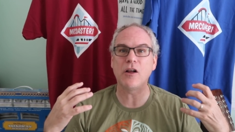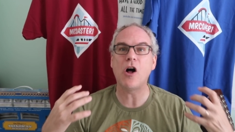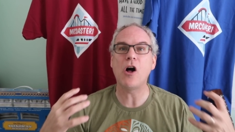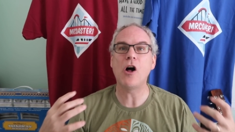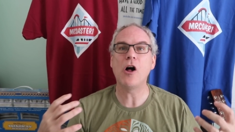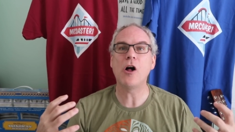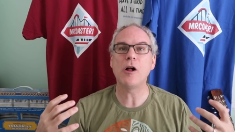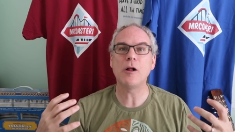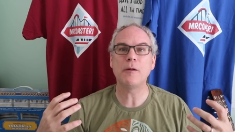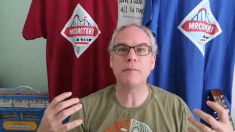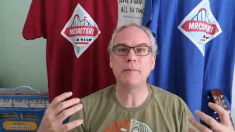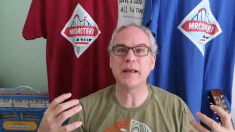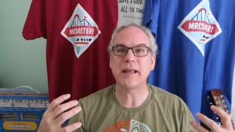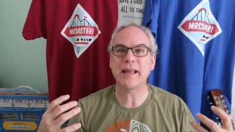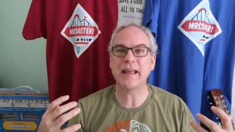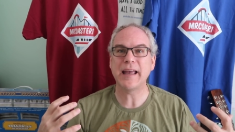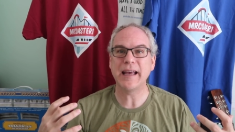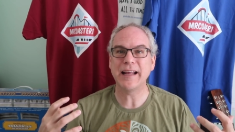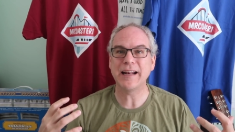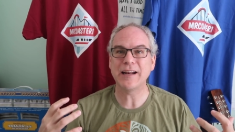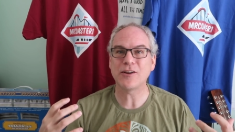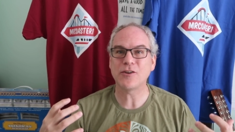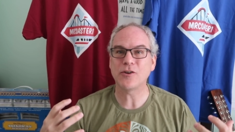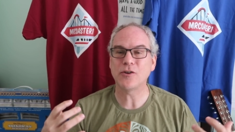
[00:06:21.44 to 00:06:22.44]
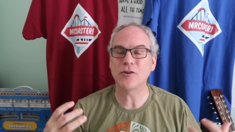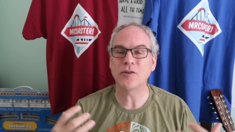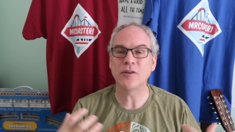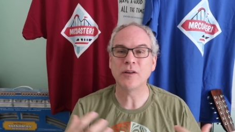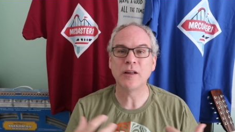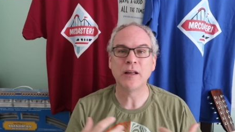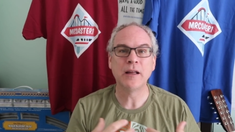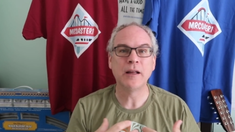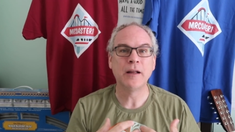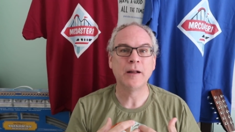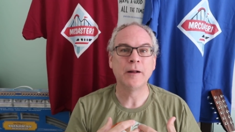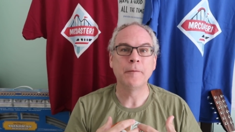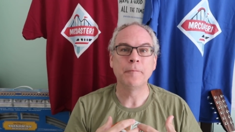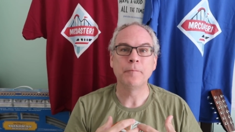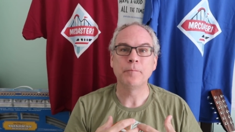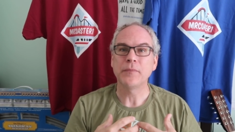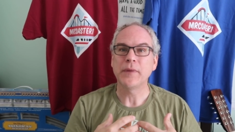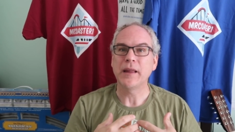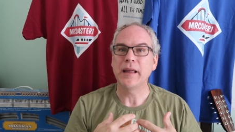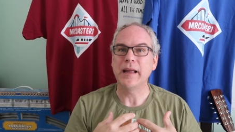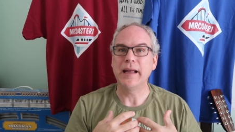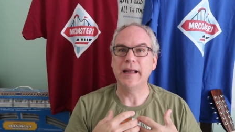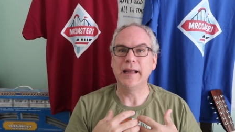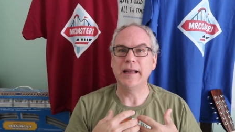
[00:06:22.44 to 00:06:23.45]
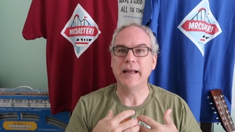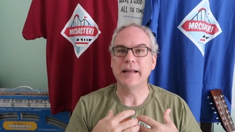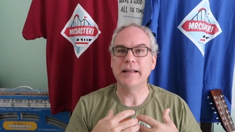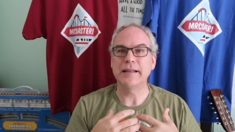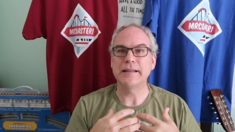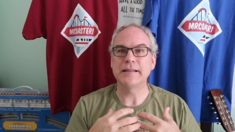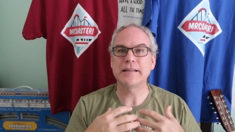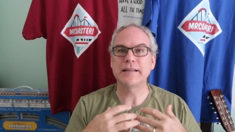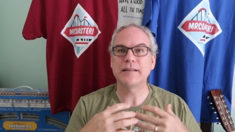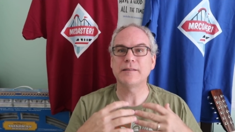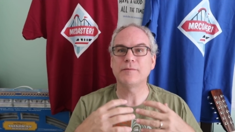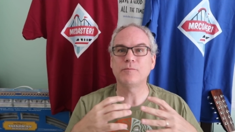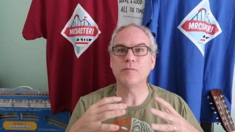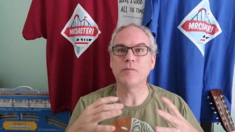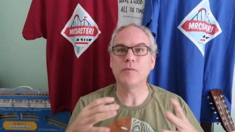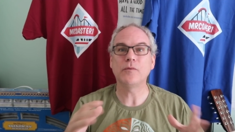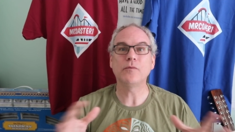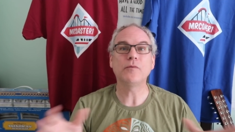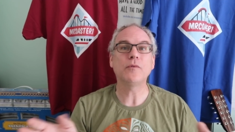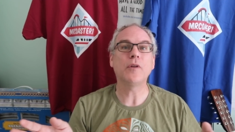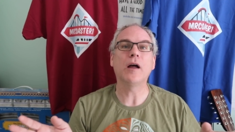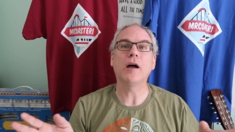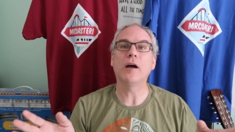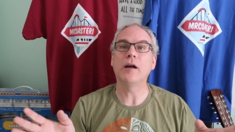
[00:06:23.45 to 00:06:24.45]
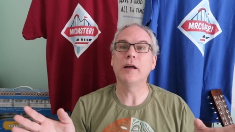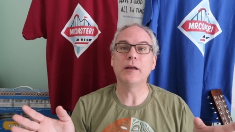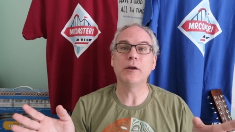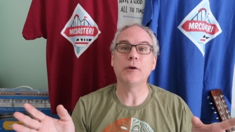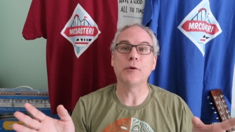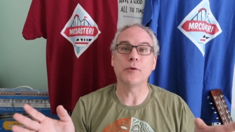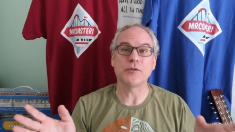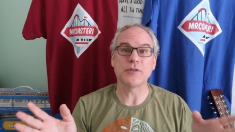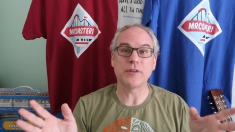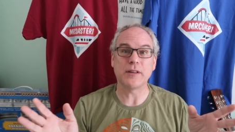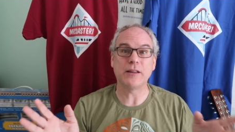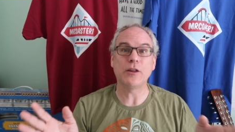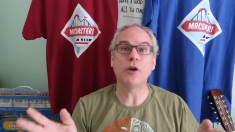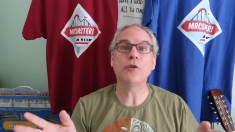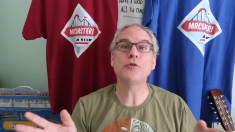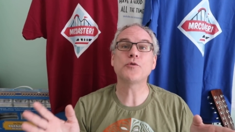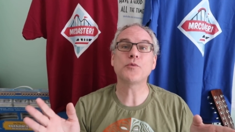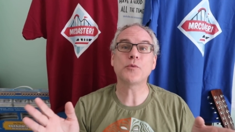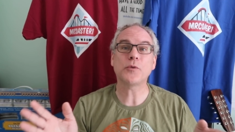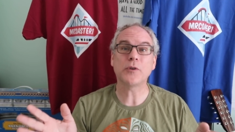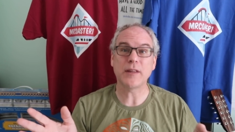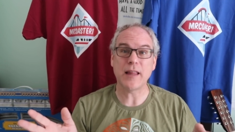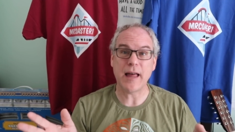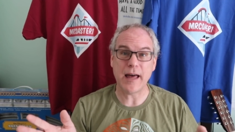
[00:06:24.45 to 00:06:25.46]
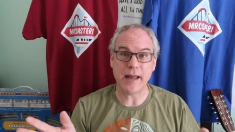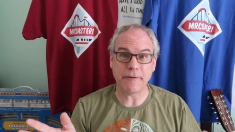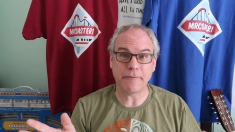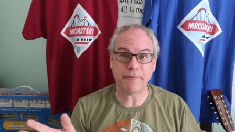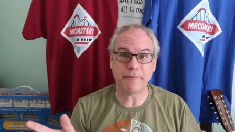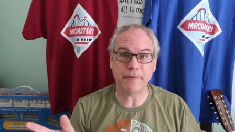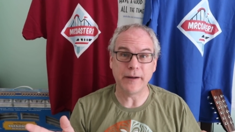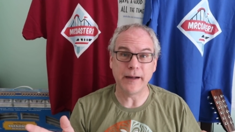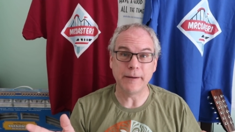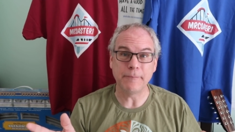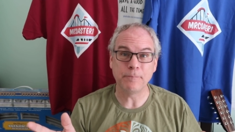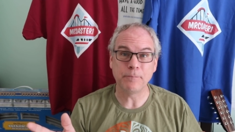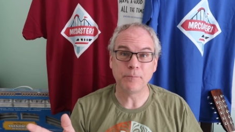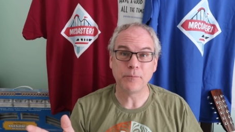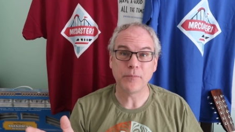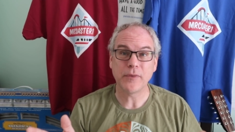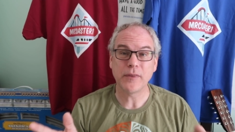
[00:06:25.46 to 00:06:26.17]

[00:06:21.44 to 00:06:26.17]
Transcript: all mechanical, and those were a lot of fun.